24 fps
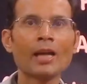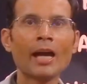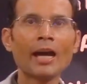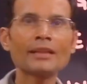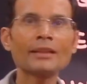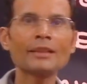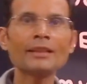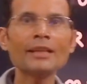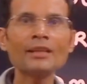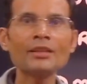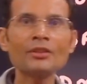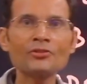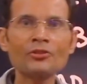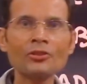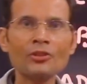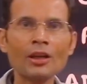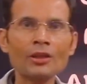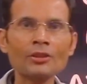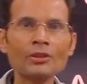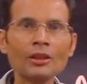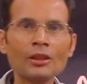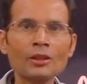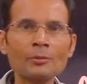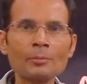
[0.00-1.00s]
An
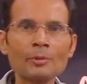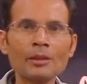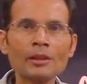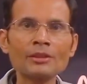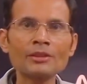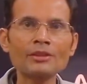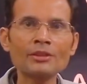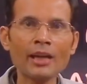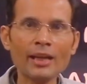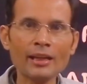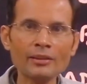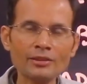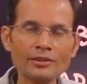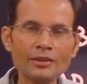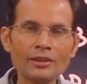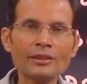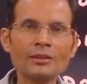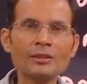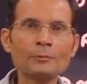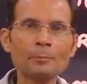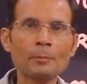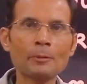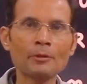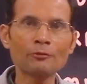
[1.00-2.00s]
intradermal test
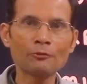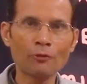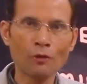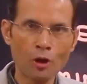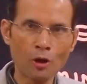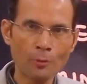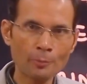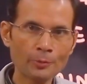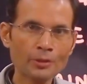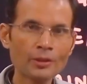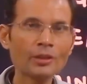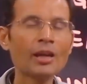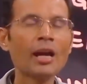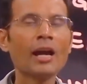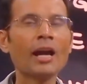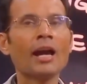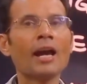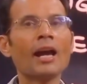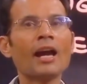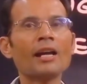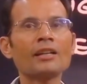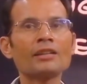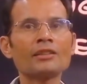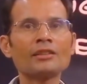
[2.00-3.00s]
is performed,
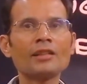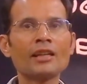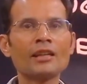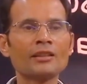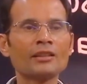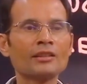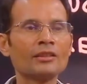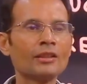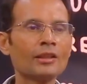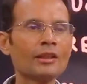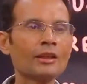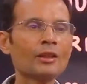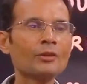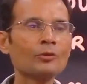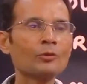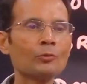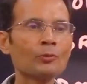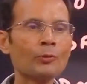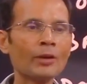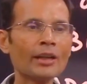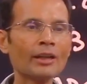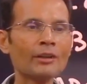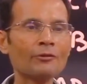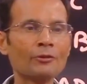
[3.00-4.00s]
and then
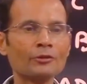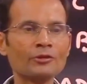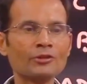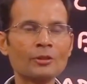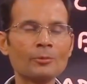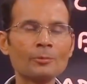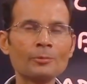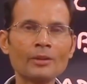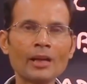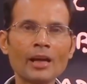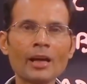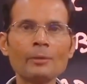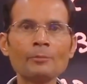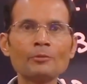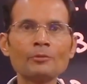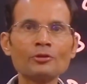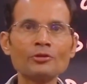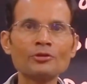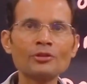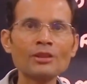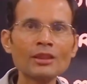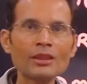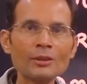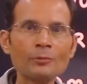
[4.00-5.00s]
wait for some time
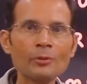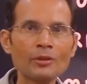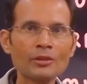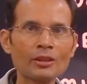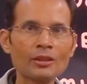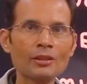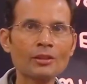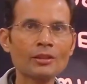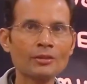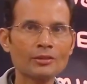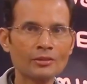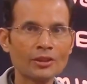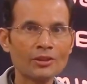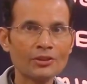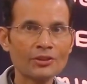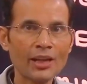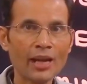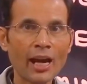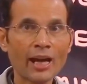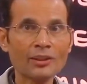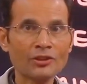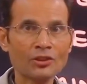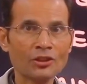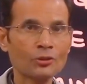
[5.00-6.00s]
to see whether the
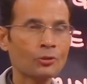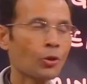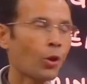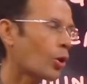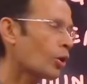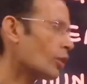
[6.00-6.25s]
reaction